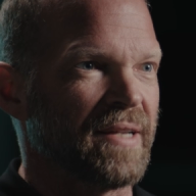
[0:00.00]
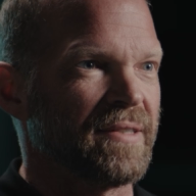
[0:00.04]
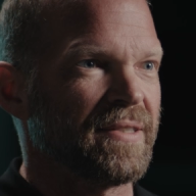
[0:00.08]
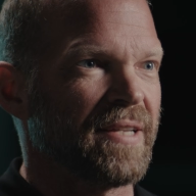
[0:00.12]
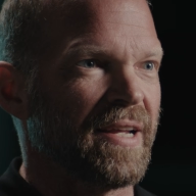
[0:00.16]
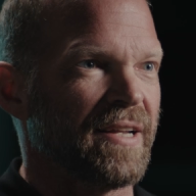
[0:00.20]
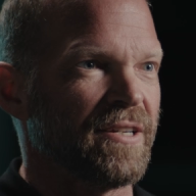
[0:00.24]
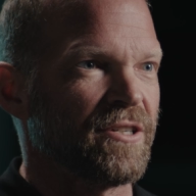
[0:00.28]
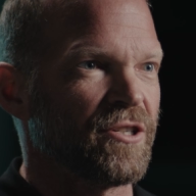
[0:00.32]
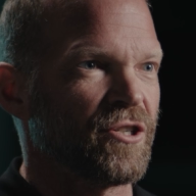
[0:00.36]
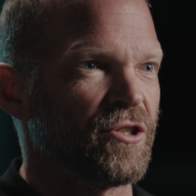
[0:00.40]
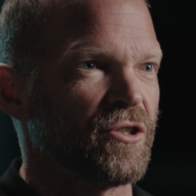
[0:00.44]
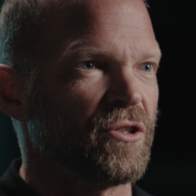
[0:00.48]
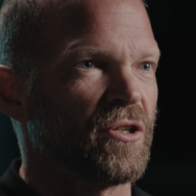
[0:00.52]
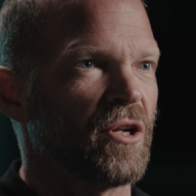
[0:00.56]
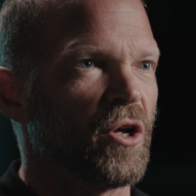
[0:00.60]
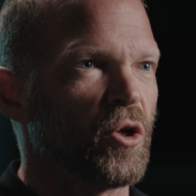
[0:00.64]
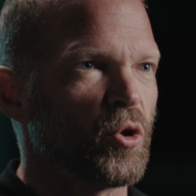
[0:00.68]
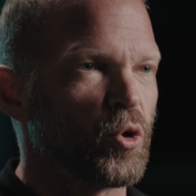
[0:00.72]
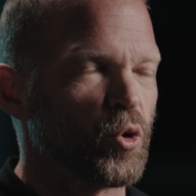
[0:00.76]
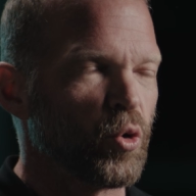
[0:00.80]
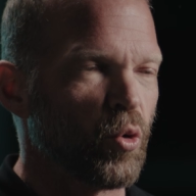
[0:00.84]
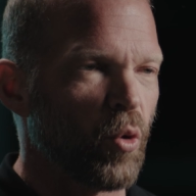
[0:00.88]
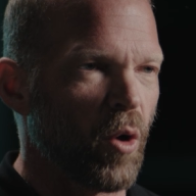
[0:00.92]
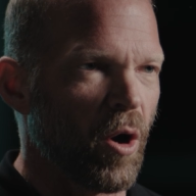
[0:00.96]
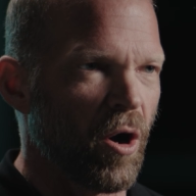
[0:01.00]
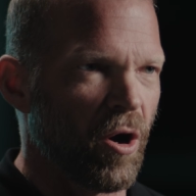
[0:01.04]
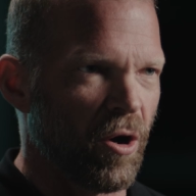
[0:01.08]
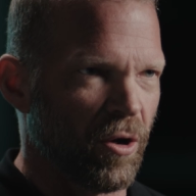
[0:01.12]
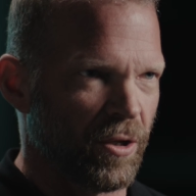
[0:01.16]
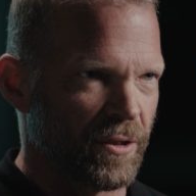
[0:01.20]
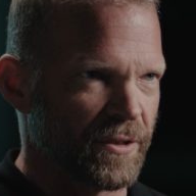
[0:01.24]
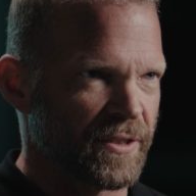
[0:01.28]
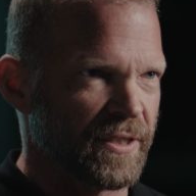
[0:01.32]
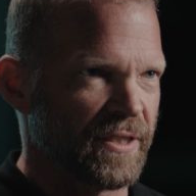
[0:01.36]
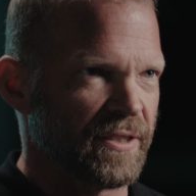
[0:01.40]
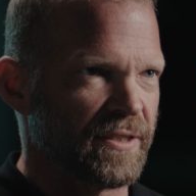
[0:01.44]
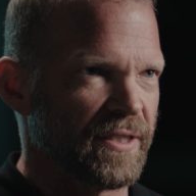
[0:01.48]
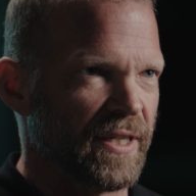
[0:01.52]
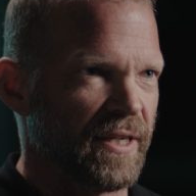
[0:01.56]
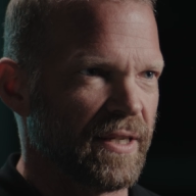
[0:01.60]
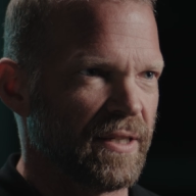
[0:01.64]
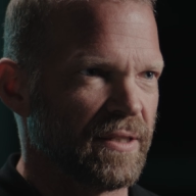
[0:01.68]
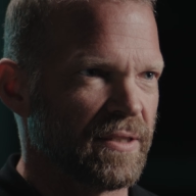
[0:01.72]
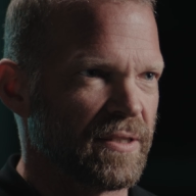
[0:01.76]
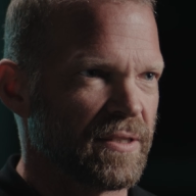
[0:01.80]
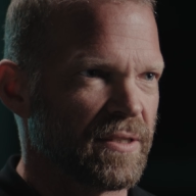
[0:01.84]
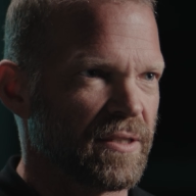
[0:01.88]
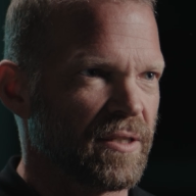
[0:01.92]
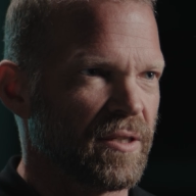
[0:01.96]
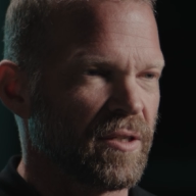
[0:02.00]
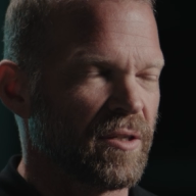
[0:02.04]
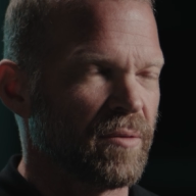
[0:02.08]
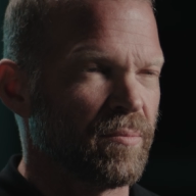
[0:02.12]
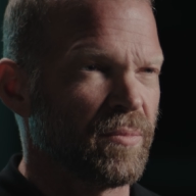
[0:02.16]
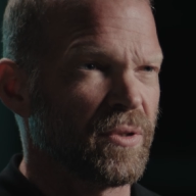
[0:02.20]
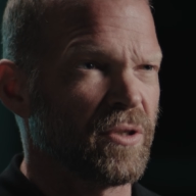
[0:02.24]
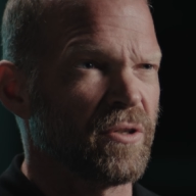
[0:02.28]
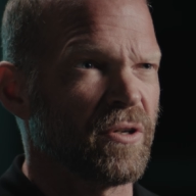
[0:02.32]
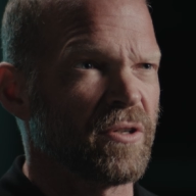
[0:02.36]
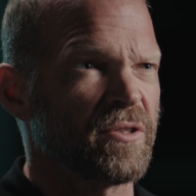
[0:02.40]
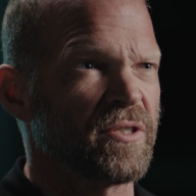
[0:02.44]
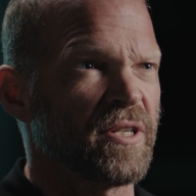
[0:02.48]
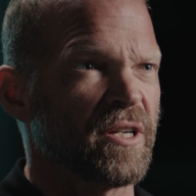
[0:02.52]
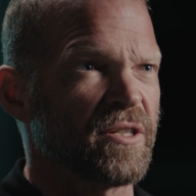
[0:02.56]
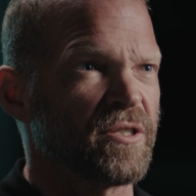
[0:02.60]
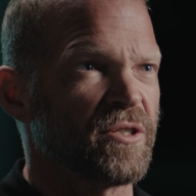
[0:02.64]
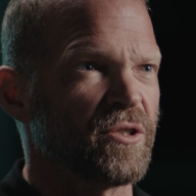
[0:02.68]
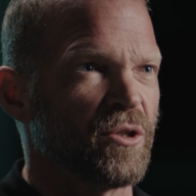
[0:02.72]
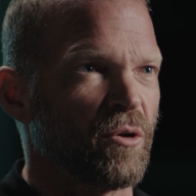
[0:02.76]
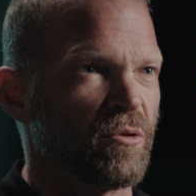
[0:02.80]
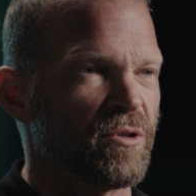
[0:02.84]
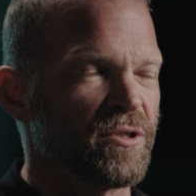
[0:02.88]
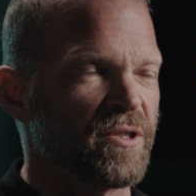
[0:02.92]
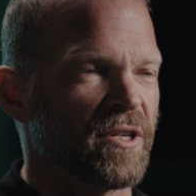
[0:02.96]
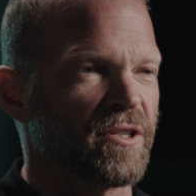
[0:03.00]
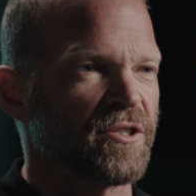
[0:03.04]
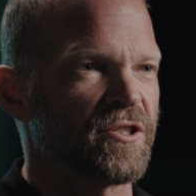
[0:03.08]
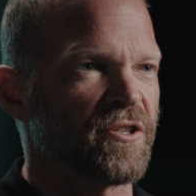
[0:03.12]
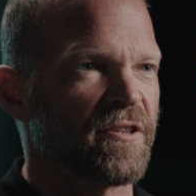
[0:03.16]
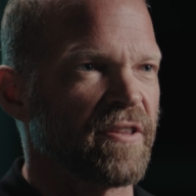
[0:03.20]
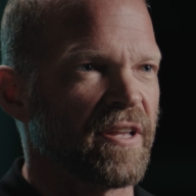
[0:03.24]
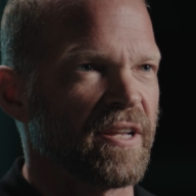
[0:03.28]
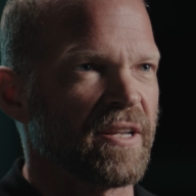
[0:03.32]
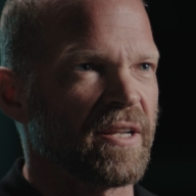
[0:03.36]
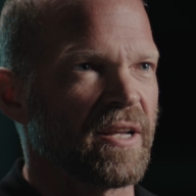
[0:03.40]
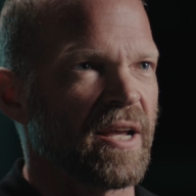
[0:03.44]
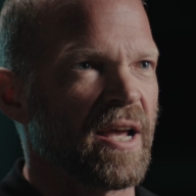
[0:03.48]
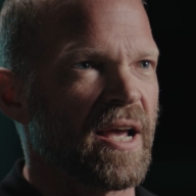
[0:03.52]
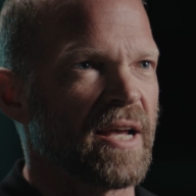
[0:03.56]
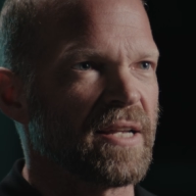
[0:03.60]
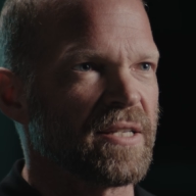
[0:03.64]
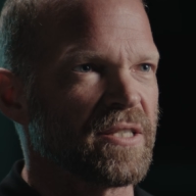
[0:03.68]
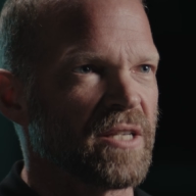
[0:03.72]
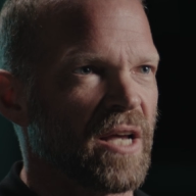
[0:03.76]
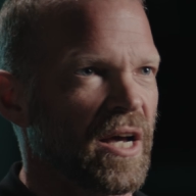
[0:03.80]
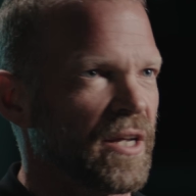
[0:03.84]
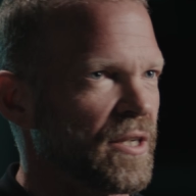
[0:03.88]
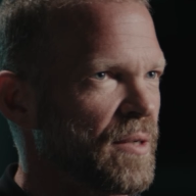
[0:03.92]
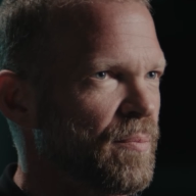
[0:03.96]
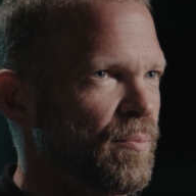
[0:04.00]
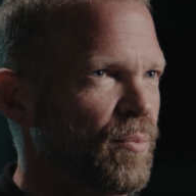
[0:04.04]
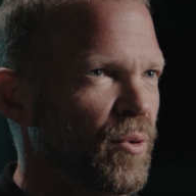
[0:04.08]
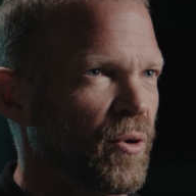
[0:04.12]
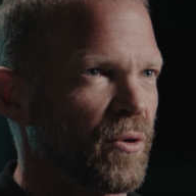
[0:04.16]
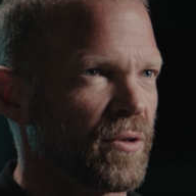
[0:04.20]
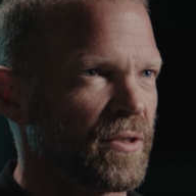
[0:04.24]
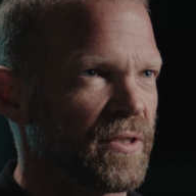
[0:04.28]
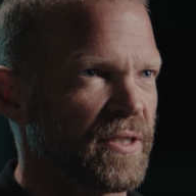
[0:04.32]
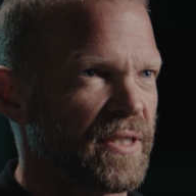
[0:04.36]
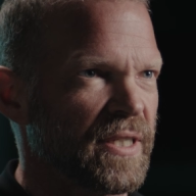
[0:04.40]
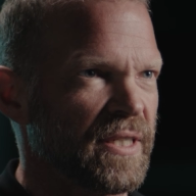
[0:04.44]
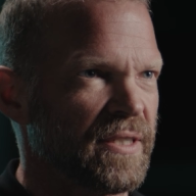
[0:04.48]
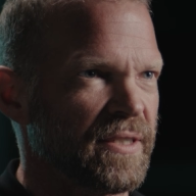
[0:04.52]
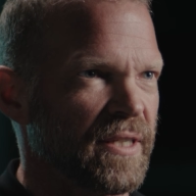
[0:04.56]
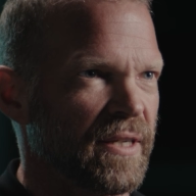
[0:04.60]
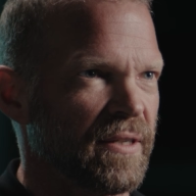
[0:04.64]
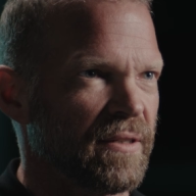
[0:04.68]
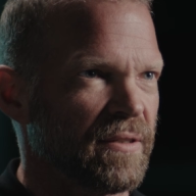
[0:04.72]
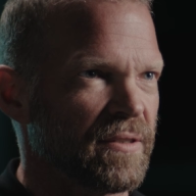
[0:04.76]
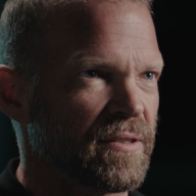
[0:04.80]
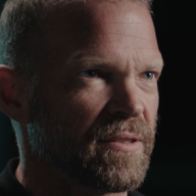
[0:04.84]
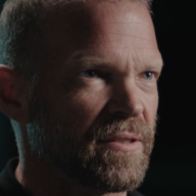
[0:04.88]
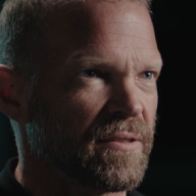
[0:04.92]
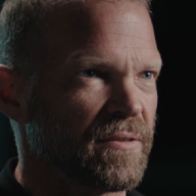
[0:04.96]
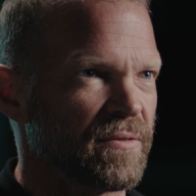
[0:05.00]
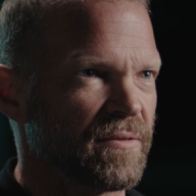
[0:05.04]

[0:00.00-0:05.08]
attention to all details? Because there's no such thing as unimportant details.